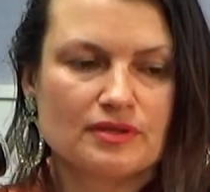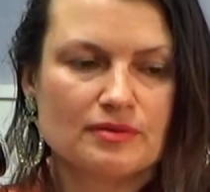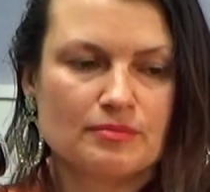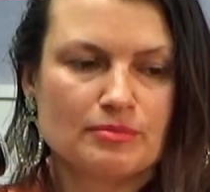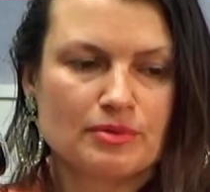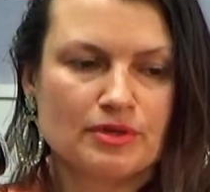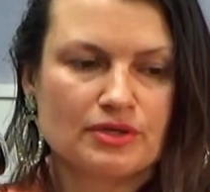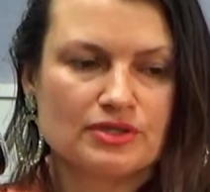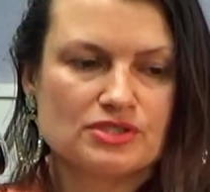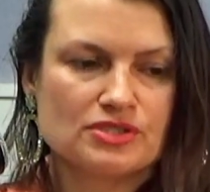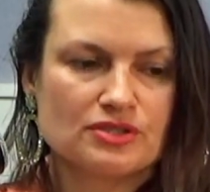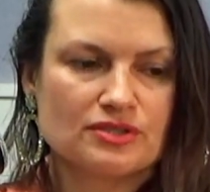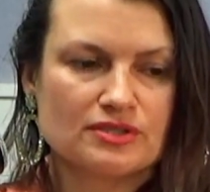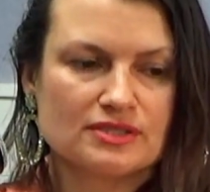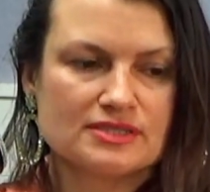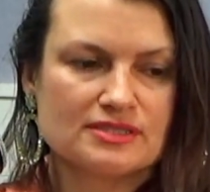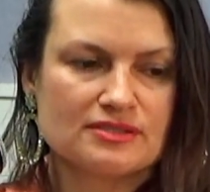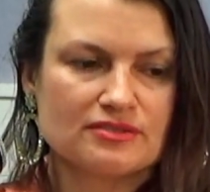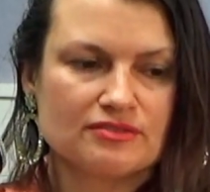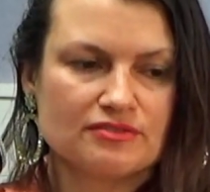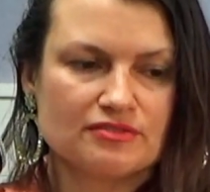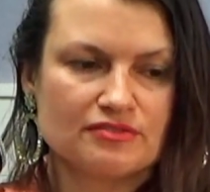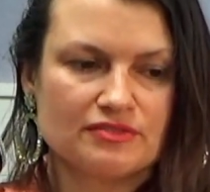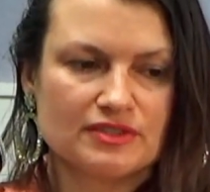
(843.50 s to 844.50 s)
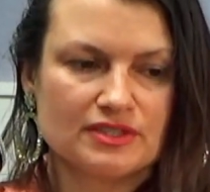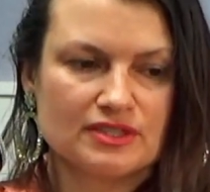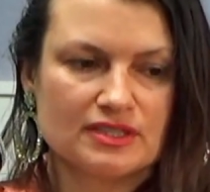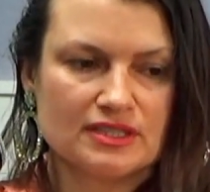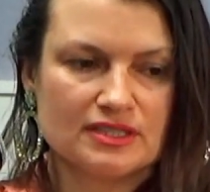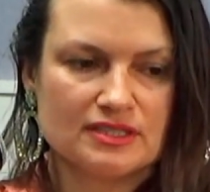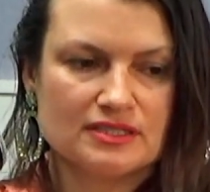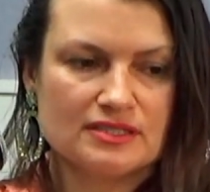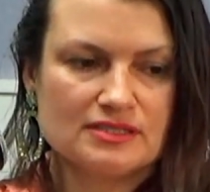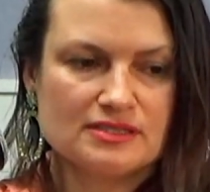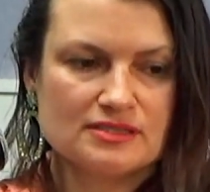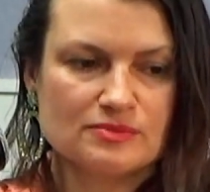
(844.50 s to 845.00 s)
Botox and
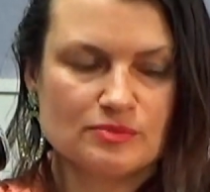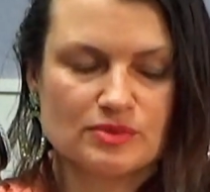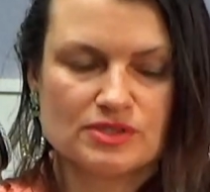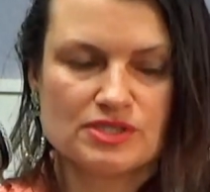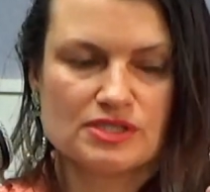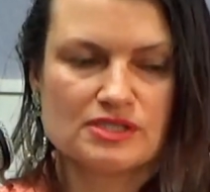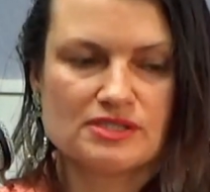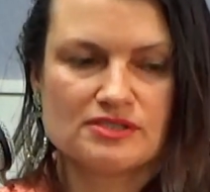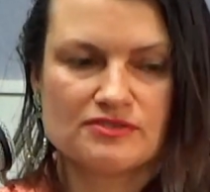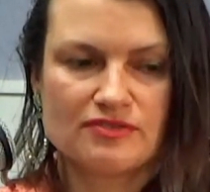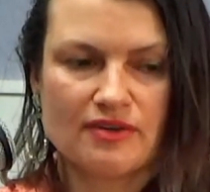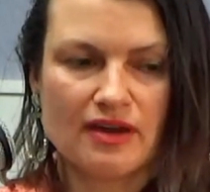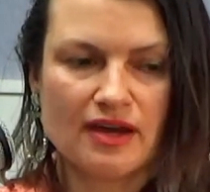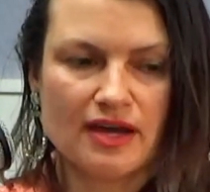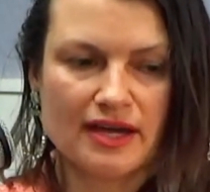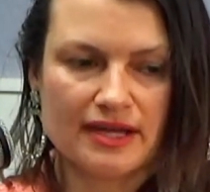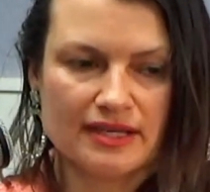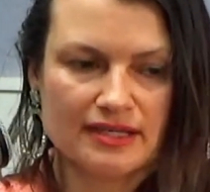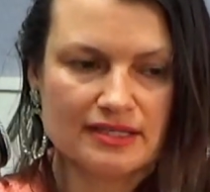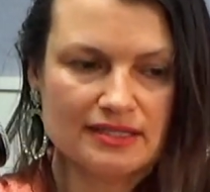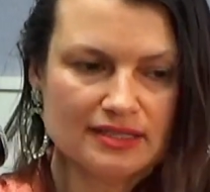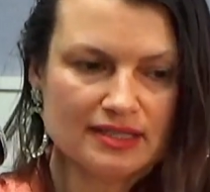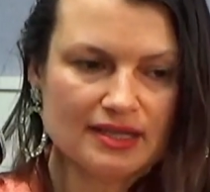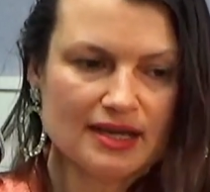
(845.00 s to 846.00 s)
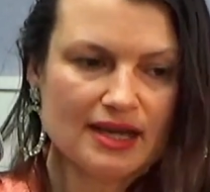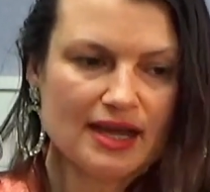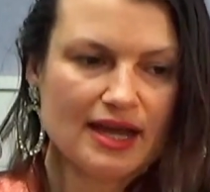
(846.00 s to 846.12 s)
fillers, which is fine,